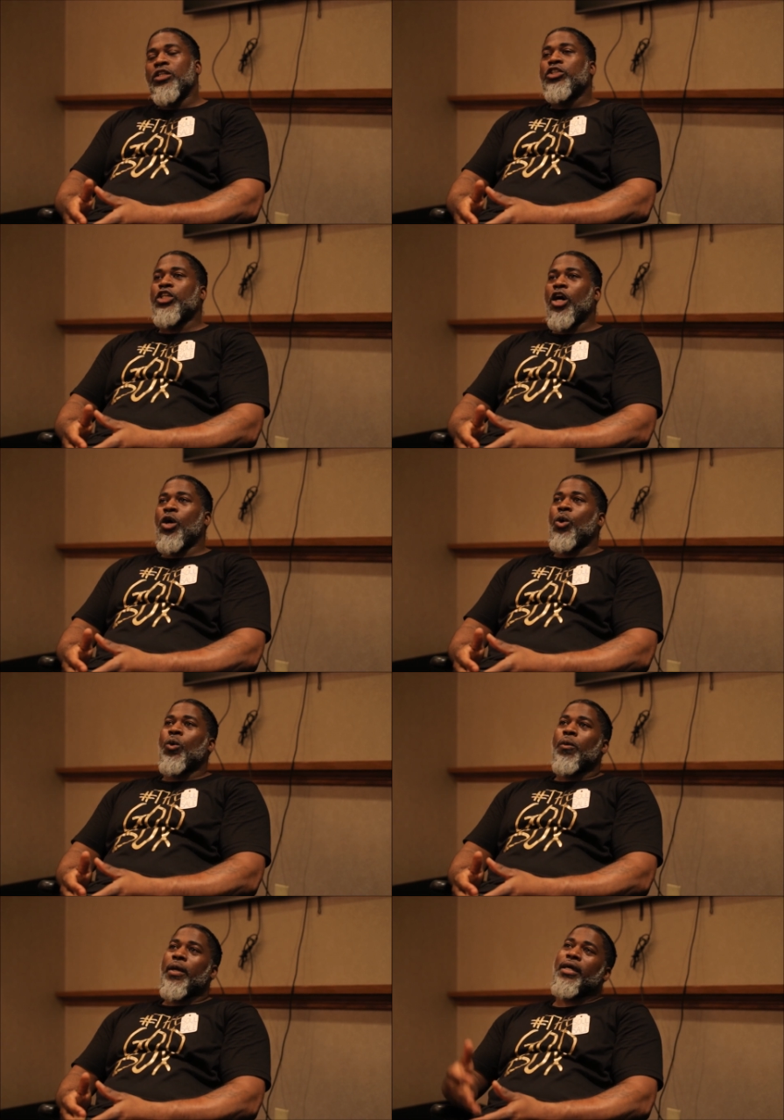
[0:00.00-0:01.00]

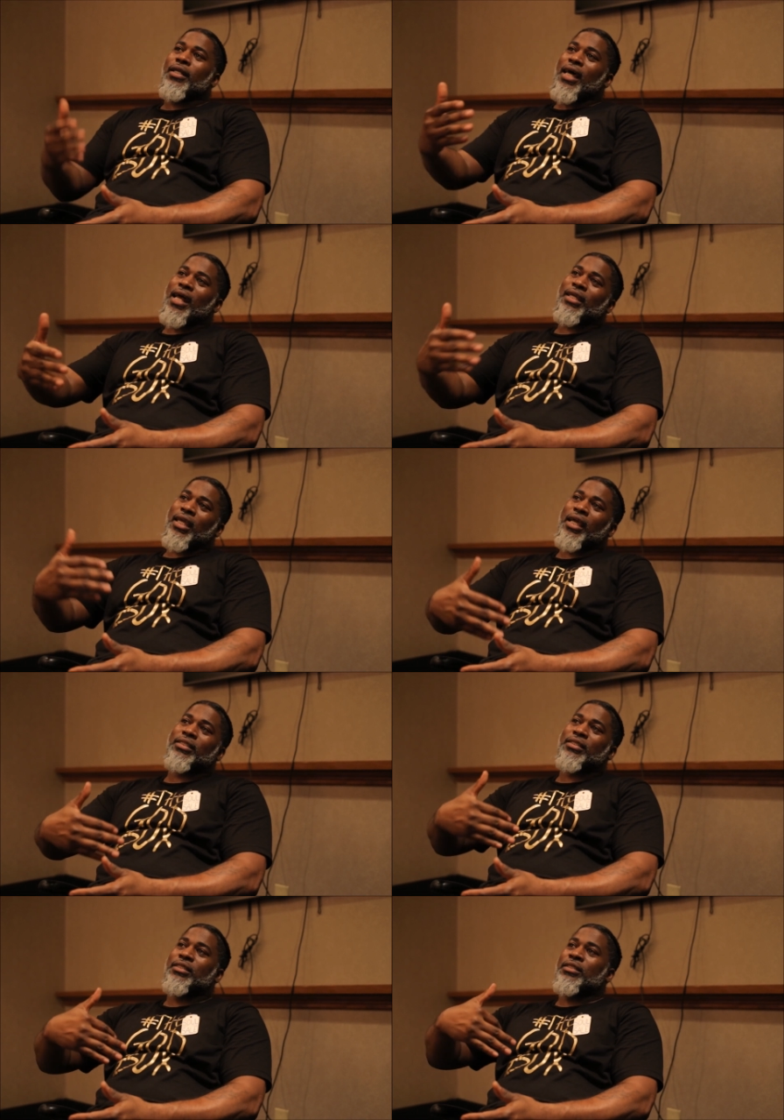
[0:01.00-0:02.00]
So in a lot of
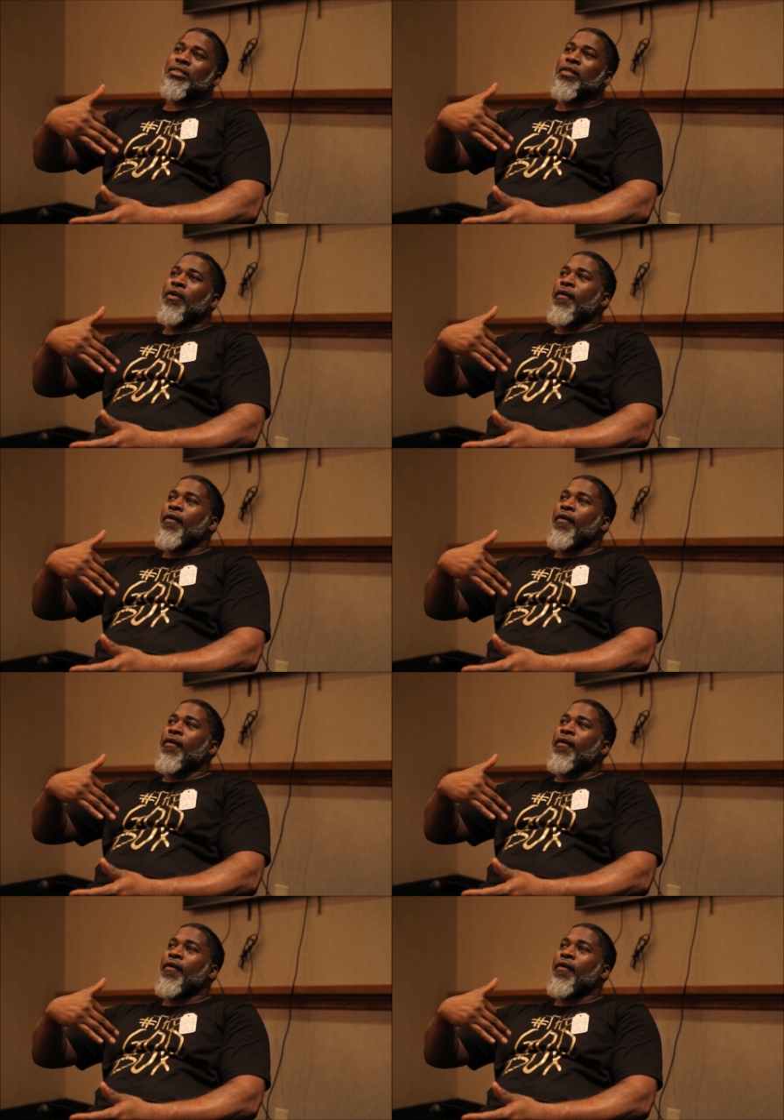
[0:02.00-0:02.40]
cases,